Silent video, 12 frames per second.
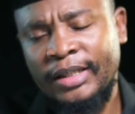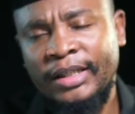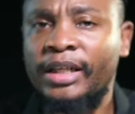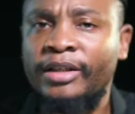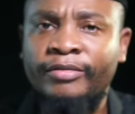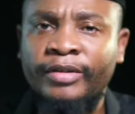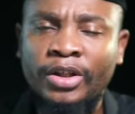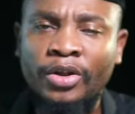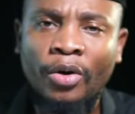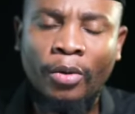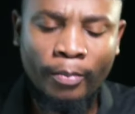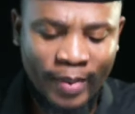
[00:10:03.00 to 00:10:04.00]
a detailed
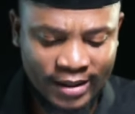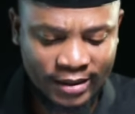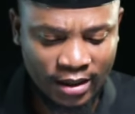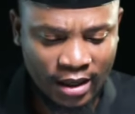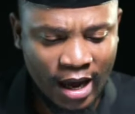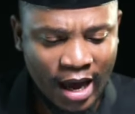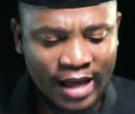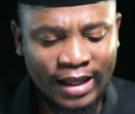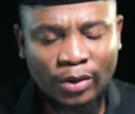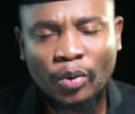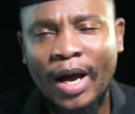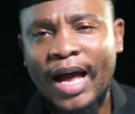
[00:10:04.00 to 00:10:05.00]
video, but
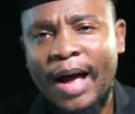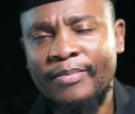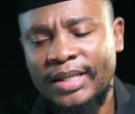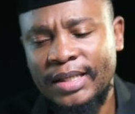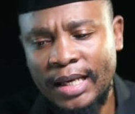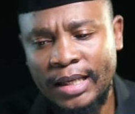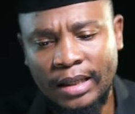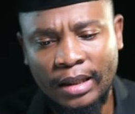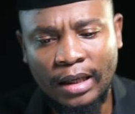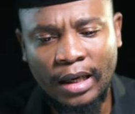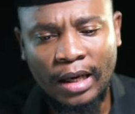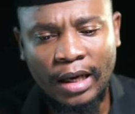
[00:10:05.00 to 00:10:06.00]
that's why I'm
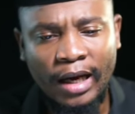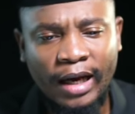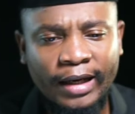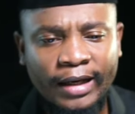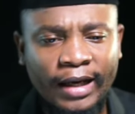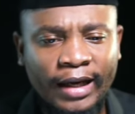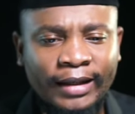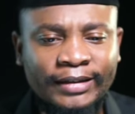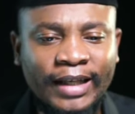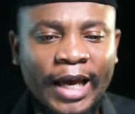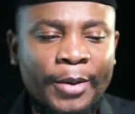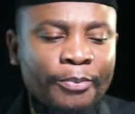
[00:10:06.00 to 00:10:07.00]
saying it
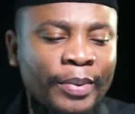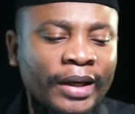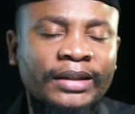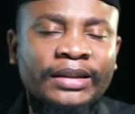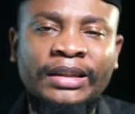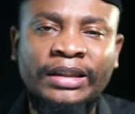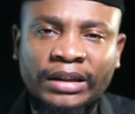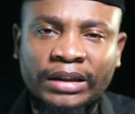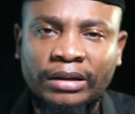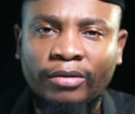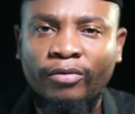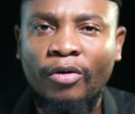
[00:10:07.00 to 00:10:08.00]
is a big
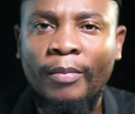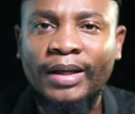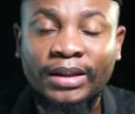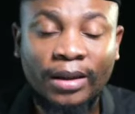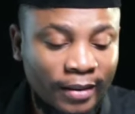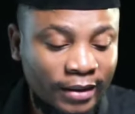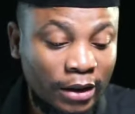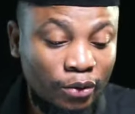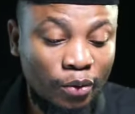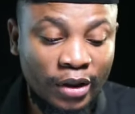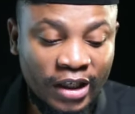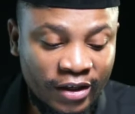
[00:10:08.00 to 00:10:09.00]
deal for
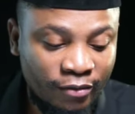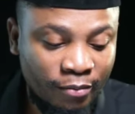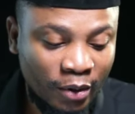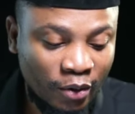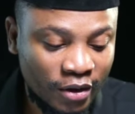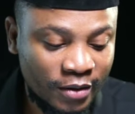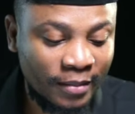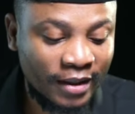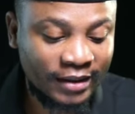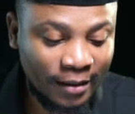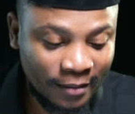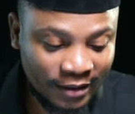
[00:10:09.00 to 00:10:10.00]
Masabata to leave, because
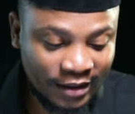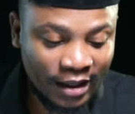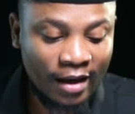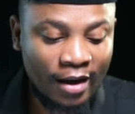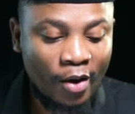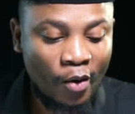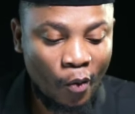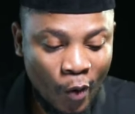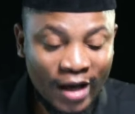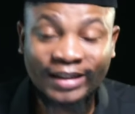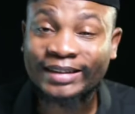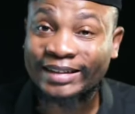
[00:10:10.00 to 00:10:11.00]
Masabata
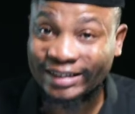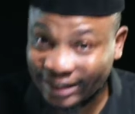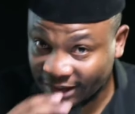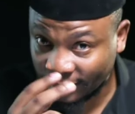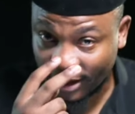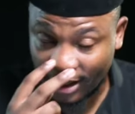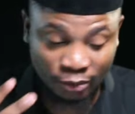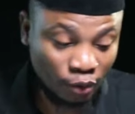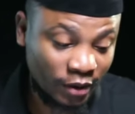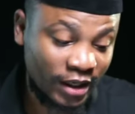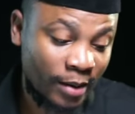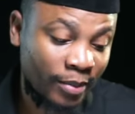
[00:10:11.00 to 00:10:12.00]
was seen. I'm
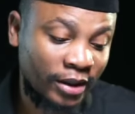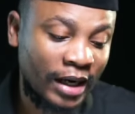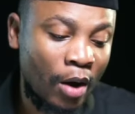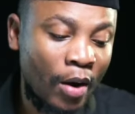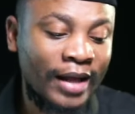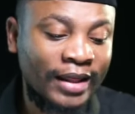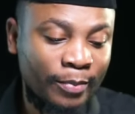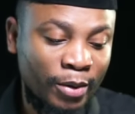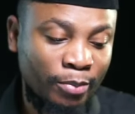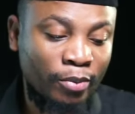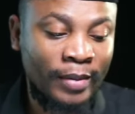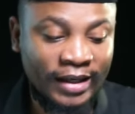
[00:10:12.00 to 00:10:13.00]
talking about how other
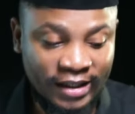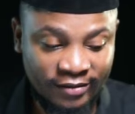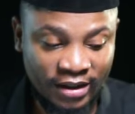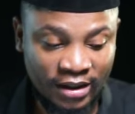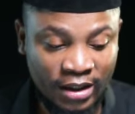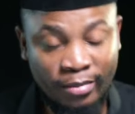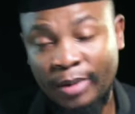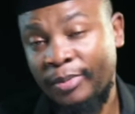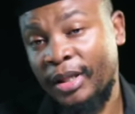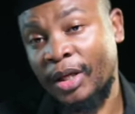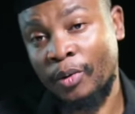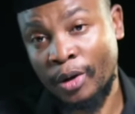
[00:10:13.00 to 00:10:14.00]
people might have seen it.
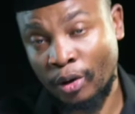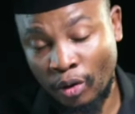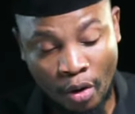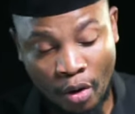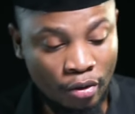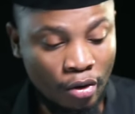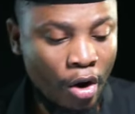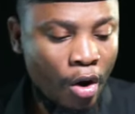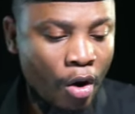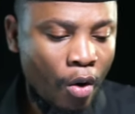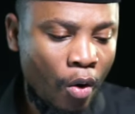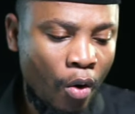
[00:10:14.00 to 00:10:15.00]
Maybe they were wrong,
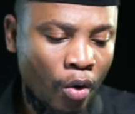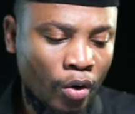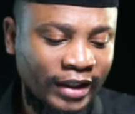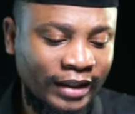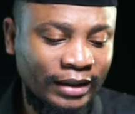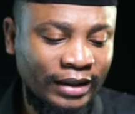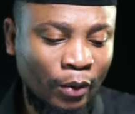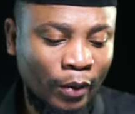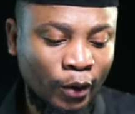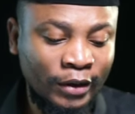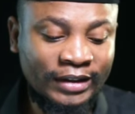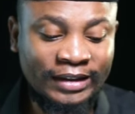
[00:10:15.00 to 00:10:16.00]
or they
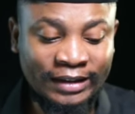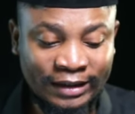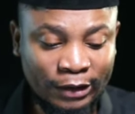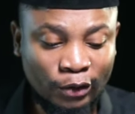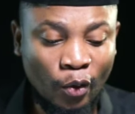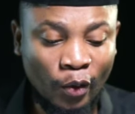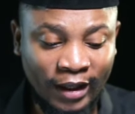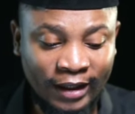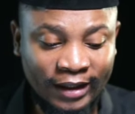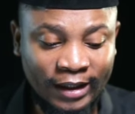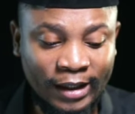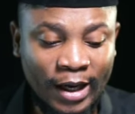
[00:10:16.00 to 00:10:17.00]
were not seeing it
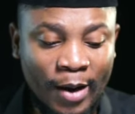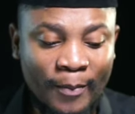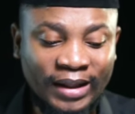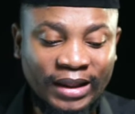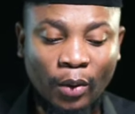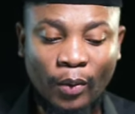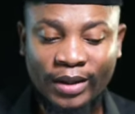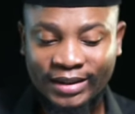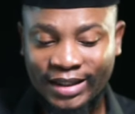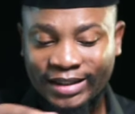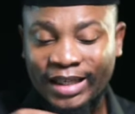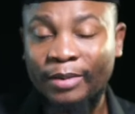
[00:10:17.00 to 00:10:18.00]
correctly. But there
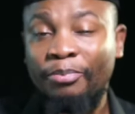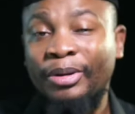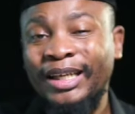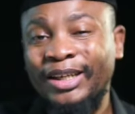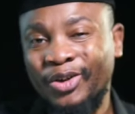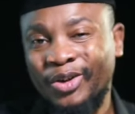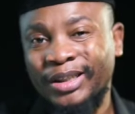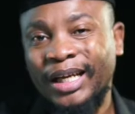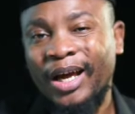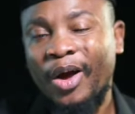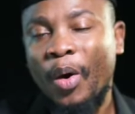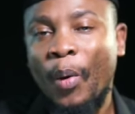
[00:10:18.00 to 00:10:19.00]
was a certain period
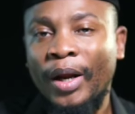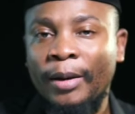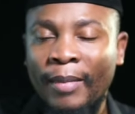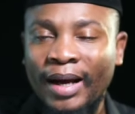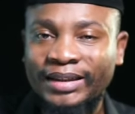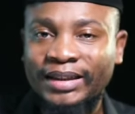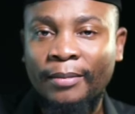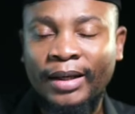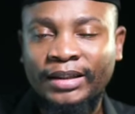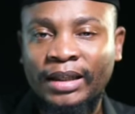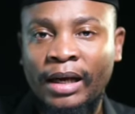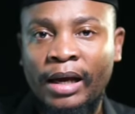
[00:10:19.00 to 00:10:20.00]
when
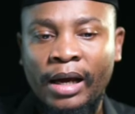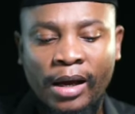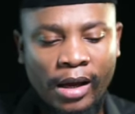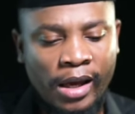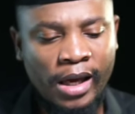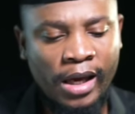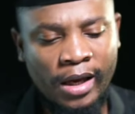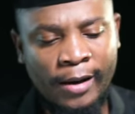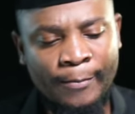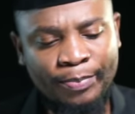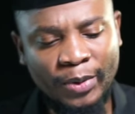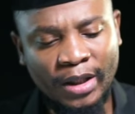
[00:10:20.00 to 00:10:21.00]
Masabata,
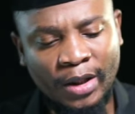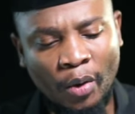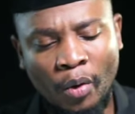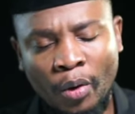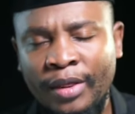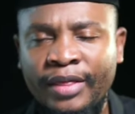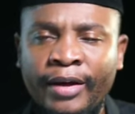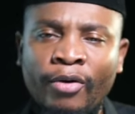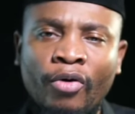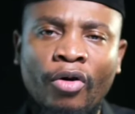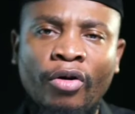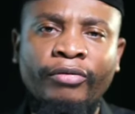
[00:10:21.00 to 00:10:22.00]
the whole
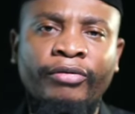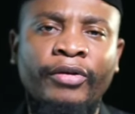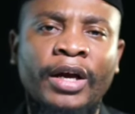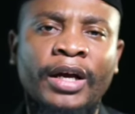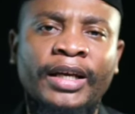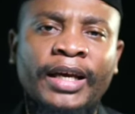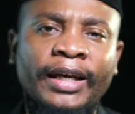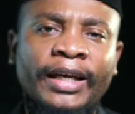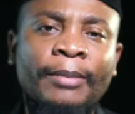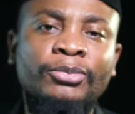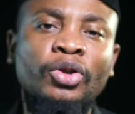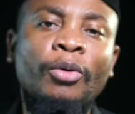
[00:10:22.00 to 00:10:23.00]
thing of
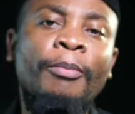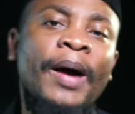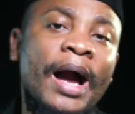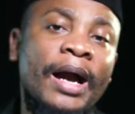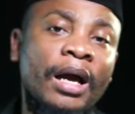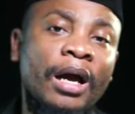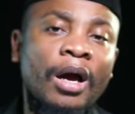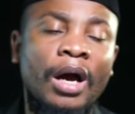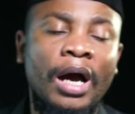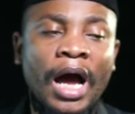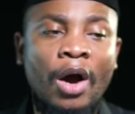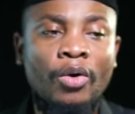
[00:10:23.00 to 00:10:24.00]
Kempton Park,
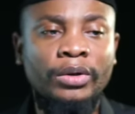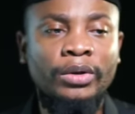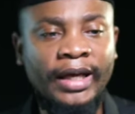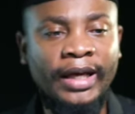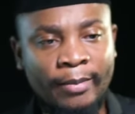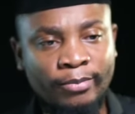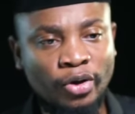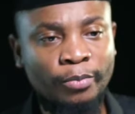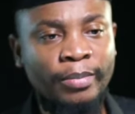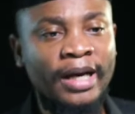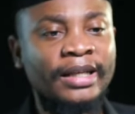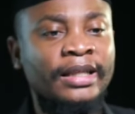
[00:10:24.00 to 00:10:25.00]
how the
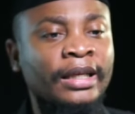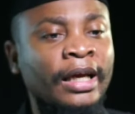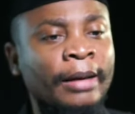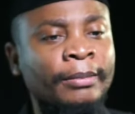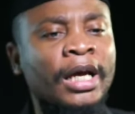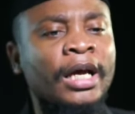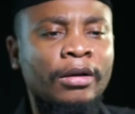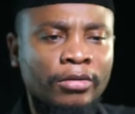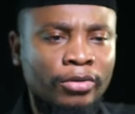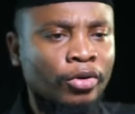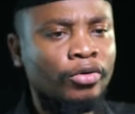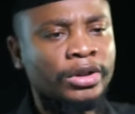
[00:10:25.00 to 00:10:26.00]
Kempton Park thing happened,
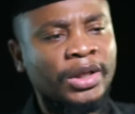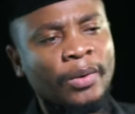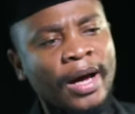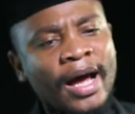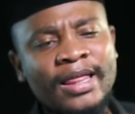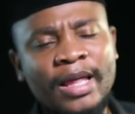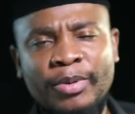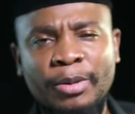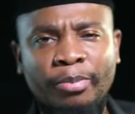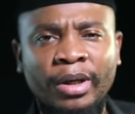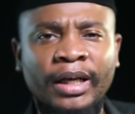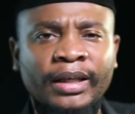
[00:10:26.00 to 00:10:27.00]
you know, because there were other
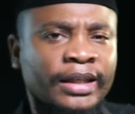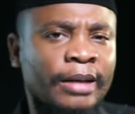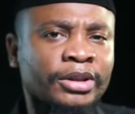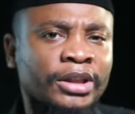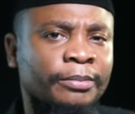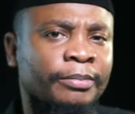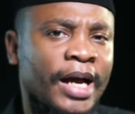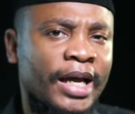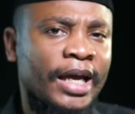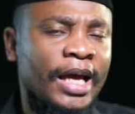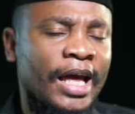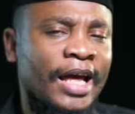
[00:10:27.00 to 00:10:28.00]
people at Kempton
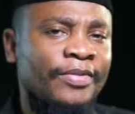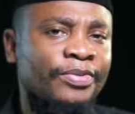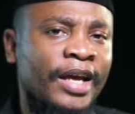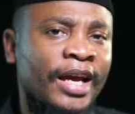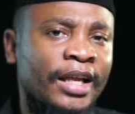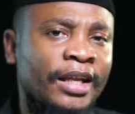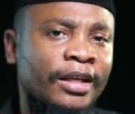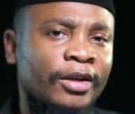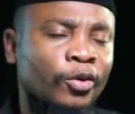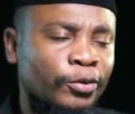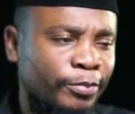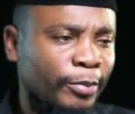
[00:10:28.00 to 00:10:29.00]
Park. And then
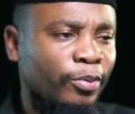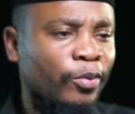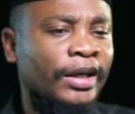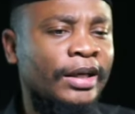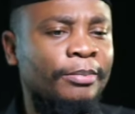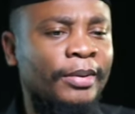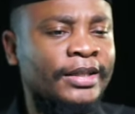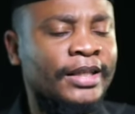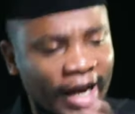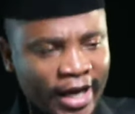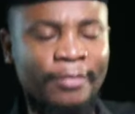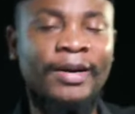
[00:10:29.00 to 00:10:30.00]
those people were
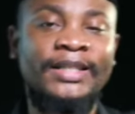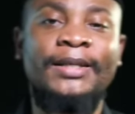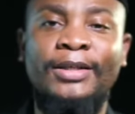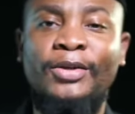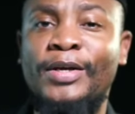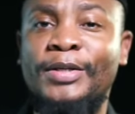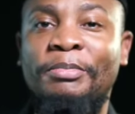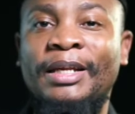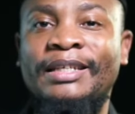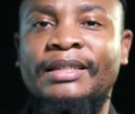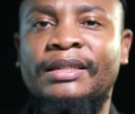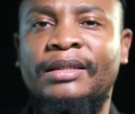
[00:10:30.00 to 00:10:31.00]
replaced and Masabata was
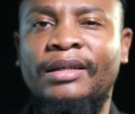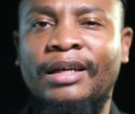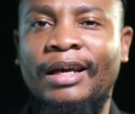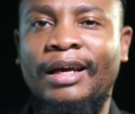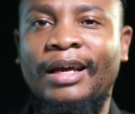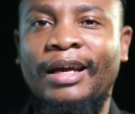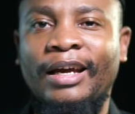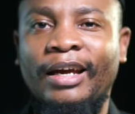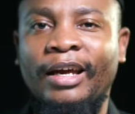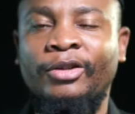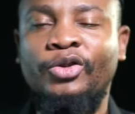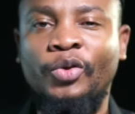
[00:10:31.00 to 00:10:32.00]
placed.
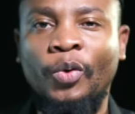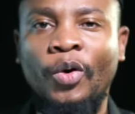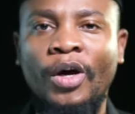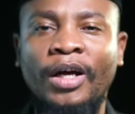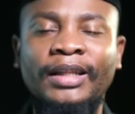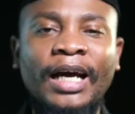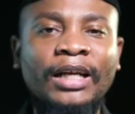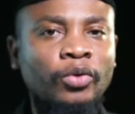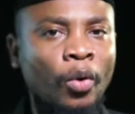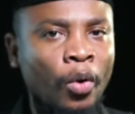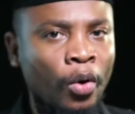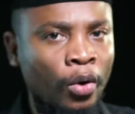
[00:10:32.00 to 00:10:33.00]
And so
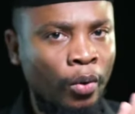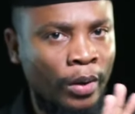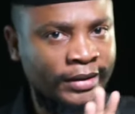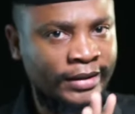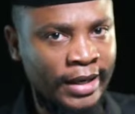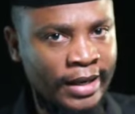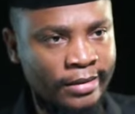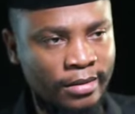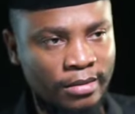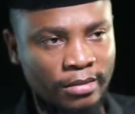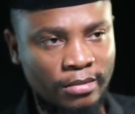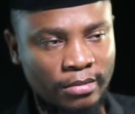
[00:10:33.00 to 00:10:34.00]
that whole
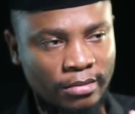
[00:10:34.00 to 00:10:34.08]
Hwajez,